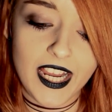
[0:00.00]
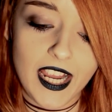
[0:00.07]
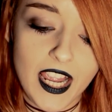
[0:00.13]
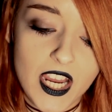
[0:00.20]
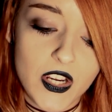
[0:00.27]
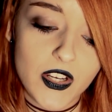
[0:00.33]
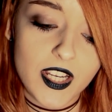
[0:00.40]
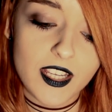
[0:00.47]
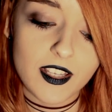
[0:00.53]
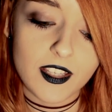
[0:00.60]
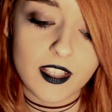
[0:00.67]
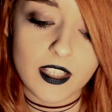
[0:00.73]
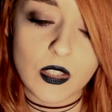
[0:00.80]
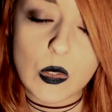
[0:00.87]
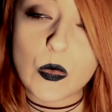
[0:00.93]
Aries
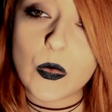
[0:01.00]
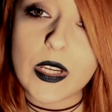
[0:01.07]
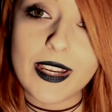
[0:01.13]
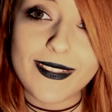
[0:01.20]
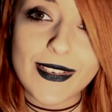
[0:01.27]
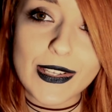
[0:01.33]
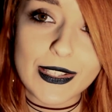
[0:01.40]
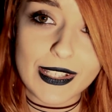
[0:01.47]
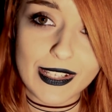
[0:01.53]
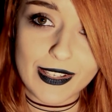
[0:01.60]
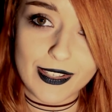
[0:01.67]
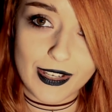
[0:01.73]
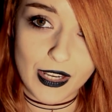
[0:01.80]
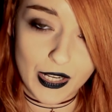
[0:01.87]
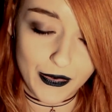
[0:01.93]
is weaknesses and